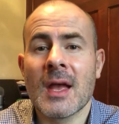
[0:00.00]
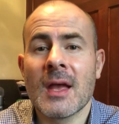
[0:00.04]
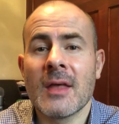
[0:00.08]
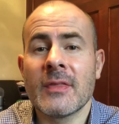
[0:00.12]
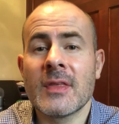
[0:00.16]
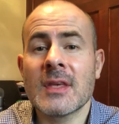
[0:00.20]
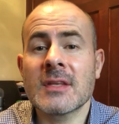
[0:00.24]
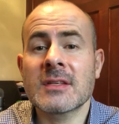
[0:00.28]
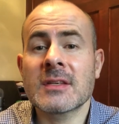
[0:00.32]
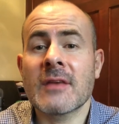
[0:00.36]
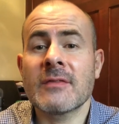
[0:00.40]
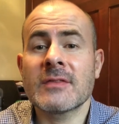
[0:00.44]

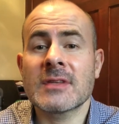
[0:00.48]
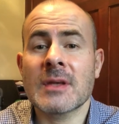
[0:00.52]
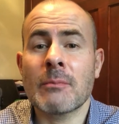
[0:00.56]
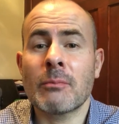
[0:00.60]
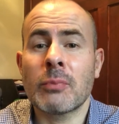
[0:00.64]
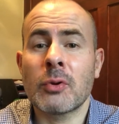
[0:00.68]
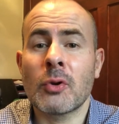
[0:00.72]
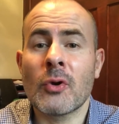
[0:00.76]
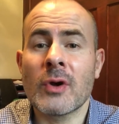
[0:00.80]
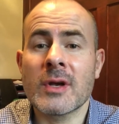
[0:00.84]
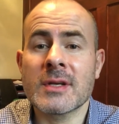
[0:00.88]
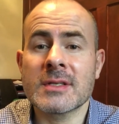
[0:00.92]
This gives
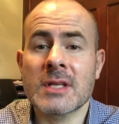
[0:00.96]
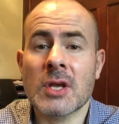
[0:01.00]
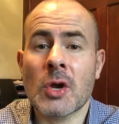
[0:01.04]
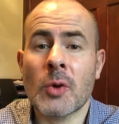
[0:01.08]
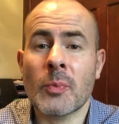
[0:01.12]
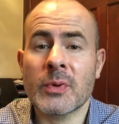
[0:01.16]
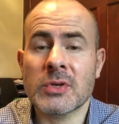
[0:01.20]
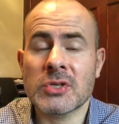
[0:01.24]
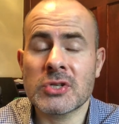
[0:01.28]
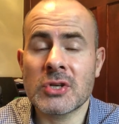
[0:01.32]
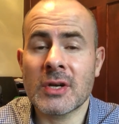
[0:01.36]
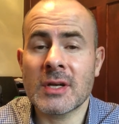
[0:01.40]
employers the
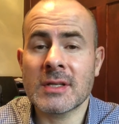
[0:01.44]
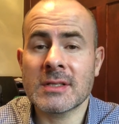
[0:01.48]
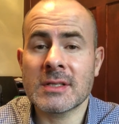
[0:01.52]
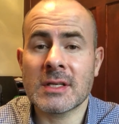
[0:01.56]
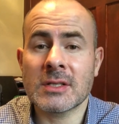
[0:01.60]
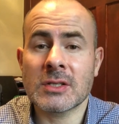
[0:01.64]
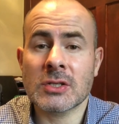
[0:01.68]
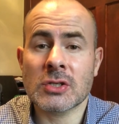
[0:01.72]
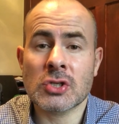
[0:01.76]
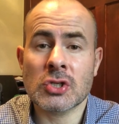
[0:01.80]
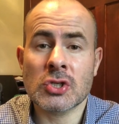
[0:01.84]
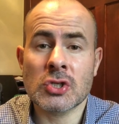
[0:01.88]
opportunity
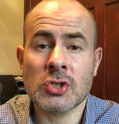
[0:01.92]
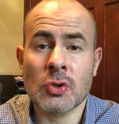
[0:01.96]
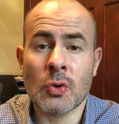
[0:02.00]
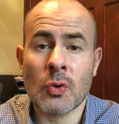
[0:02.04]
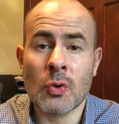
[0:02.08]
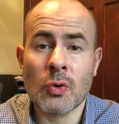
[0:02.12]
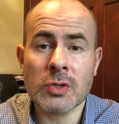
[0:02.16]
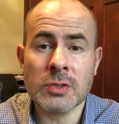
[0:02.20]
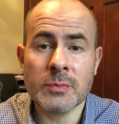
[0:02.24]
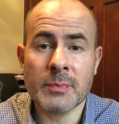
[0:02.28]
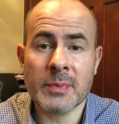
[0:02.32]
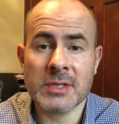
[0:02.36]
to
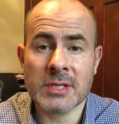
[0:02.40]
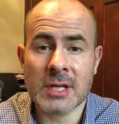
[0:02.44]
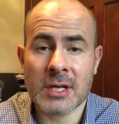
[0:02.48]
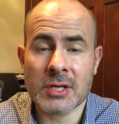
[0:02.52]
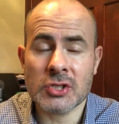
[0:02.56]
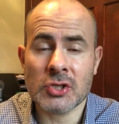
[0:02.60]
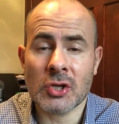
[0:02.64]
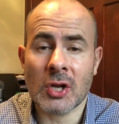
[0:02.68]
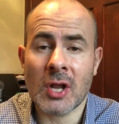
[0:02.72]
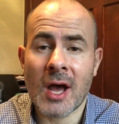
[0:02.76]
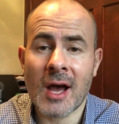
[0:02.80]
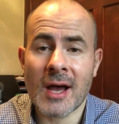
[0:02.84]
source
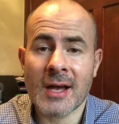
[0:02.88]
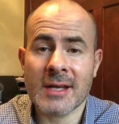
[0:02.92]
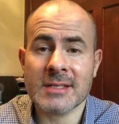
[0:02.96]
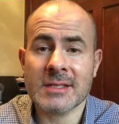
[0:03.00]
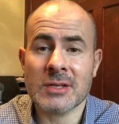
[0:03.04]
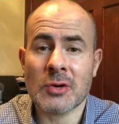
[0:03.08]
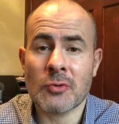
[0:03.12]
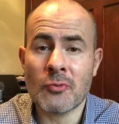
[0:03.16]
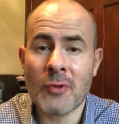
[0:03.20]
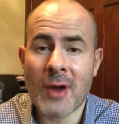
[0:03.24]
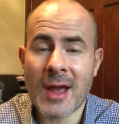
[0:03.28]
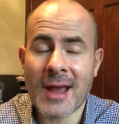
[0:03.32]
potential hires
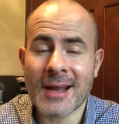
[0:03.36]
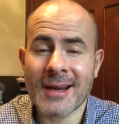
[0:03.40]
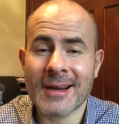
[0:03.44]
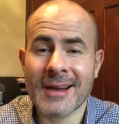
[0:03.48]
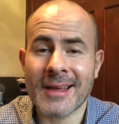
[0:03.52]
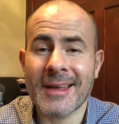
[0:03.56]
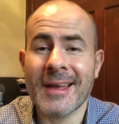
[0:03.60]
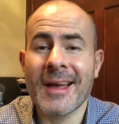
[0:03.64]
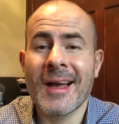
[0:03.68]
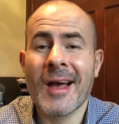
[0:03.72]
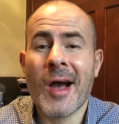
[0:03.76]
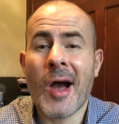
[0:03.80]

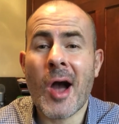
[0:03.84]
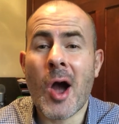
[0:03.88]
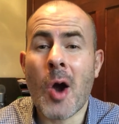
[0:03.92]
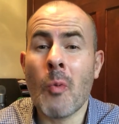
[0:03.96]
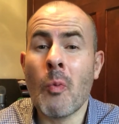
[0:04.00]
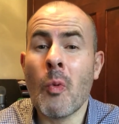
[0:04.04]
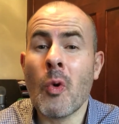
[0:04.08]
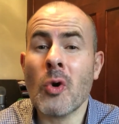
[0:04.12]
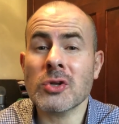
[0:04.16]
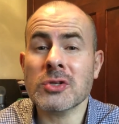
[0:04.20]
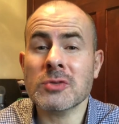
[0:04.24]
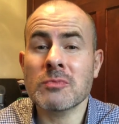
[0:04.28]
directly, and
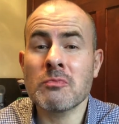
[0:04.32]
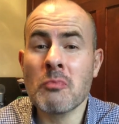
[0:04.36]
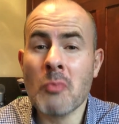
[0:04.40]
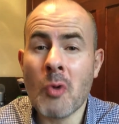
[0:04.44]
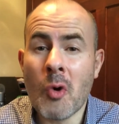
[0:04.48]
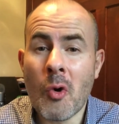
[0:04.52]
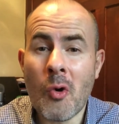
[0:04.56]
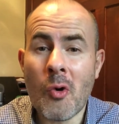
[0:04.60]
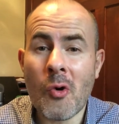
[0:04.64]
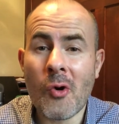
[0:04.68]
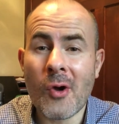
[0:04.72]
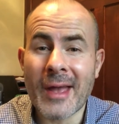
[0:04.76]
what's
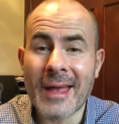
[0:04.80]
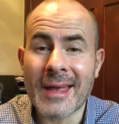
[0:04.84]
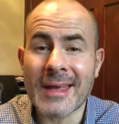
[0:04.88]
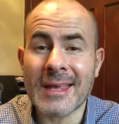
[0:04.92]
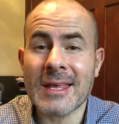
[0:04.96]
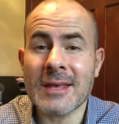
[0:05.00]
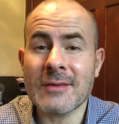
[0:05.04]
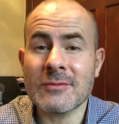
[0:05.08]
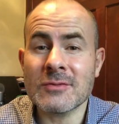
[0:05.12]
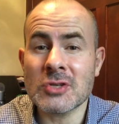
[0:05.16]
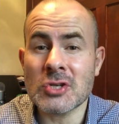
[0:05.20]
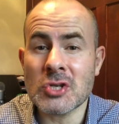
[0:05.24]
more, it
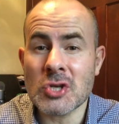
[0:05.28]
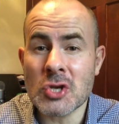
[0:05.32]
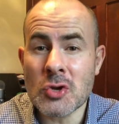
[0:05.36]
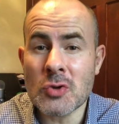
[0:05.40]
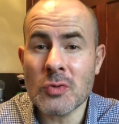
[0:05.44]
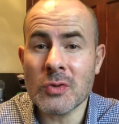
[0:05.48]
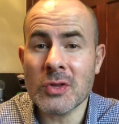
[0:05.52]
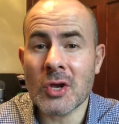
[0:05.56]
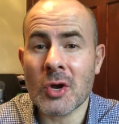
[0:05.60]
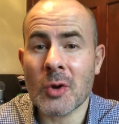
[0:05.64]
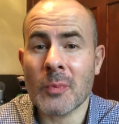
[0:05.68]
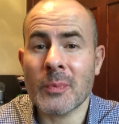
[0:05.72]
gives
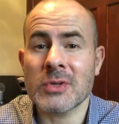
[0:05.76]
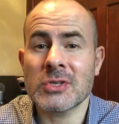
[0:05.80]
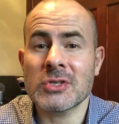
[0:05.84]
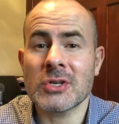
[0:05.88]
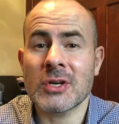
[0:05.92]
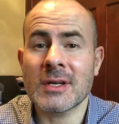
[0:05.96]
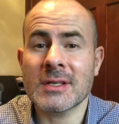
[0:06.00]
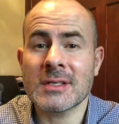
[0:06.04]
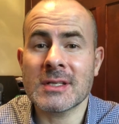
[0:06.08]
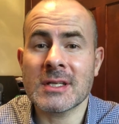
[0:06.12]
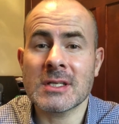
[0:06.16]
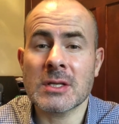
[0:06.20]
you the
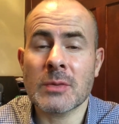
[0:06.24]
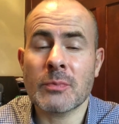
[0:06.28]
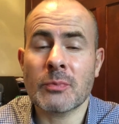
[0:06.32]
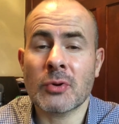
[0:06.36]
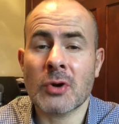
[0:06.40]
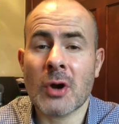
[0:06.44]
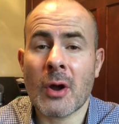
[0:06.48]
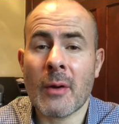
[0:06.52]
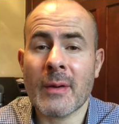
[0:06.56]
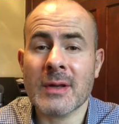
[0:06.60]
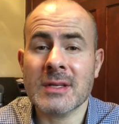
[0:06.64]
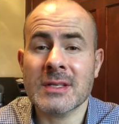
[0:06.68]
opportunity to
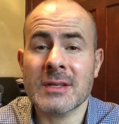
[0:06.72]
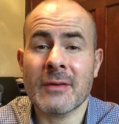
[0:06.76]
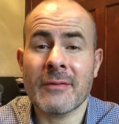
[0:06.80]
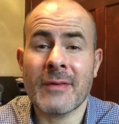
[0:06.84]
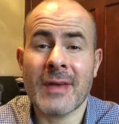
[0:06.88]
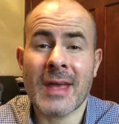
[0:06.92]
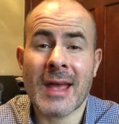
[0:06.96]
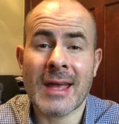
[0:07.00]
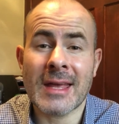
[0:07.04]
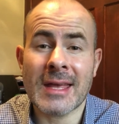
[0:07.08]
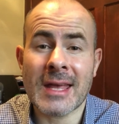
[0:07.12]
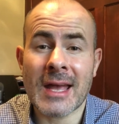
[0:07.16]

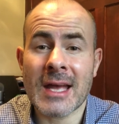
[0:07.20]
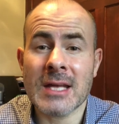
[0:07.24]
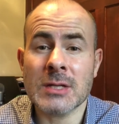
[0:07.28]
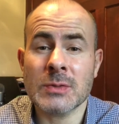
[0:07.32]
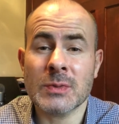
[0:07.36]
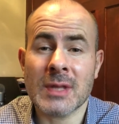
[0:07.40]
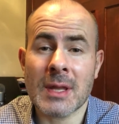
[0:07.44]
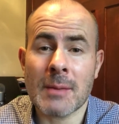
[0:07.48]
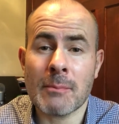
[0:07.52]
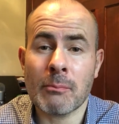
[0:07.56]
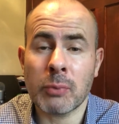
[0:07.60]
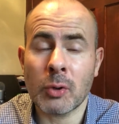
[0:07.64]
proactively engage
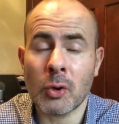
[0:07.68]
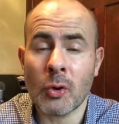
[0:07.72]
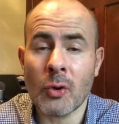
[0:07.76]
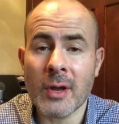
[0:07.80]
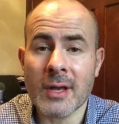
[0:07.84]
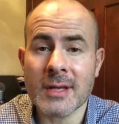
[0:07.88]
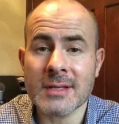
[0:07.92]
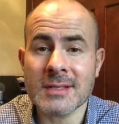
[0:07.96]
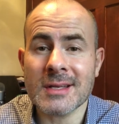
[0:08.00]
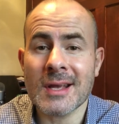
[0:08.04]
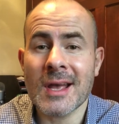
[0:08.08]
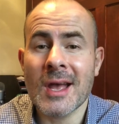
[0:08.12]
with
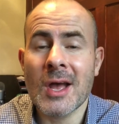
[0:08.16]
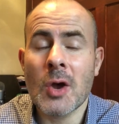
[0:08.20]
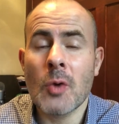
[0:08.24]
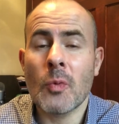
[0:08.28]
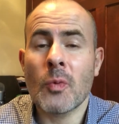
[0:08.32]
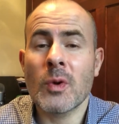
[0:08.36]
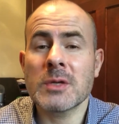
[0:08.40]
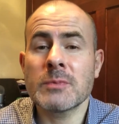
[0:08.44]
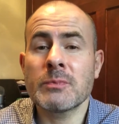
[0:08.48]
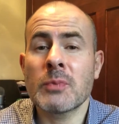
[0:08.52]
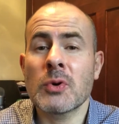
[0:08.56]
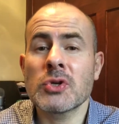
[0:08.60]
employers,
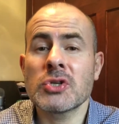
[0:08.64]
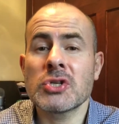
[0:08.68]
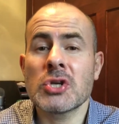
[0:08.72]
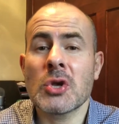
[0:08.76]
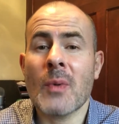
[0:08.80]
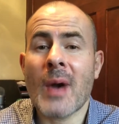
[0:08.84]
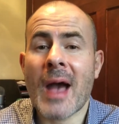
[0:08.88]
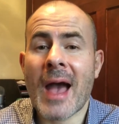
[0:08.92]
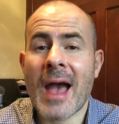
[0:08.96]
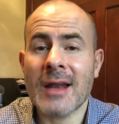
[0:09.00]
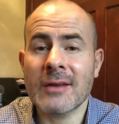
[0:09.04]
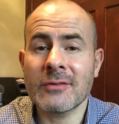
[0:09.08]
which puts
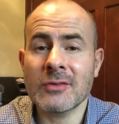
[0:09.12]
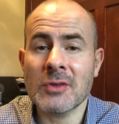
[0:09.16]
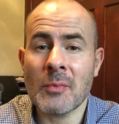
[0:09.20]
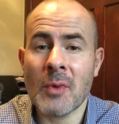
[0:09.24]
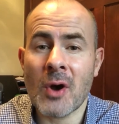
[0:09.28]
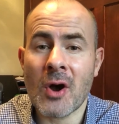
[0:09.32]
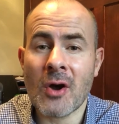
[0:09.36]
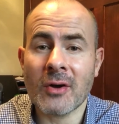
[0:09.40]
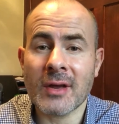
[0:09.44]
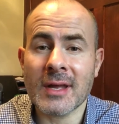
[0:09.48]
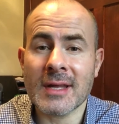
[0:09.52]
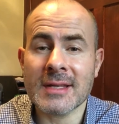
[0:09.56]
you ahead of the
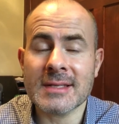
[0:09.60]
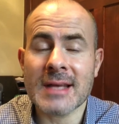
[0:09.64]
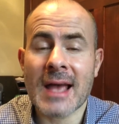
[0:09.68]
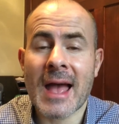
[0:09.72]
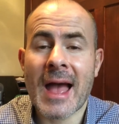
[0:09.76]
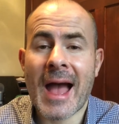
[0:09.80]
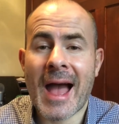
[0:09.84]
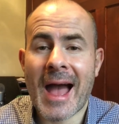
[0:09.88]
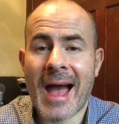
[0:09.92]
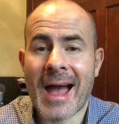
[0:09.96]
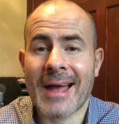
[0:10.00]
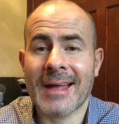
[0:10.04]
market
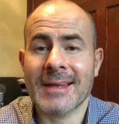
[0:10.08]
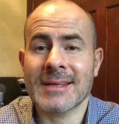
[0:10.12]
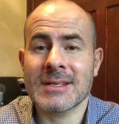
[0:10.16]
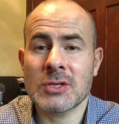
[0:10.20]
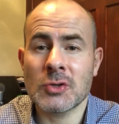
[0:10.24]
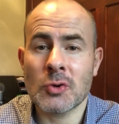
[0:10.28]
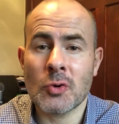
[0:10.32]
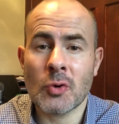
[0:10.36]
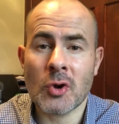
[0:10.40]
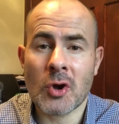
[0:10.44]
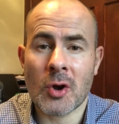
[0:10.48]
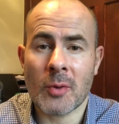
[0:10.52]
and
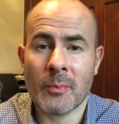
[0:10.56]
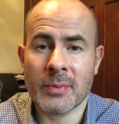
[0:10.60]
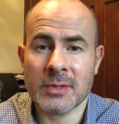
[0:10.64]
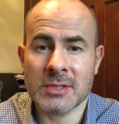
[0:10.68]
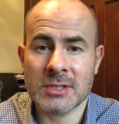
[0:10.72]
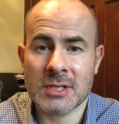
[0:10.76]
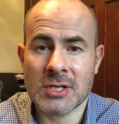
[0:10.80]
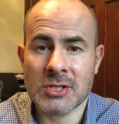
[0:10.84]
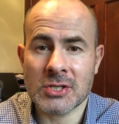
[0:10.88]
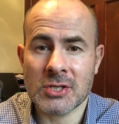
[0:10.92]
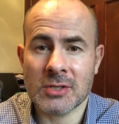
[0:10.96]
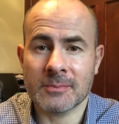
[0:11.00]
your
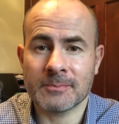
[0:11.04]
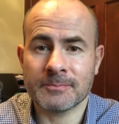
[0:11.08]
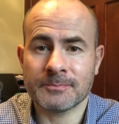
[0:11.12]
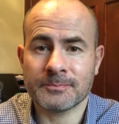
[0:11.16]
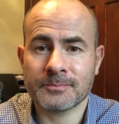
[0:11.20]
competition.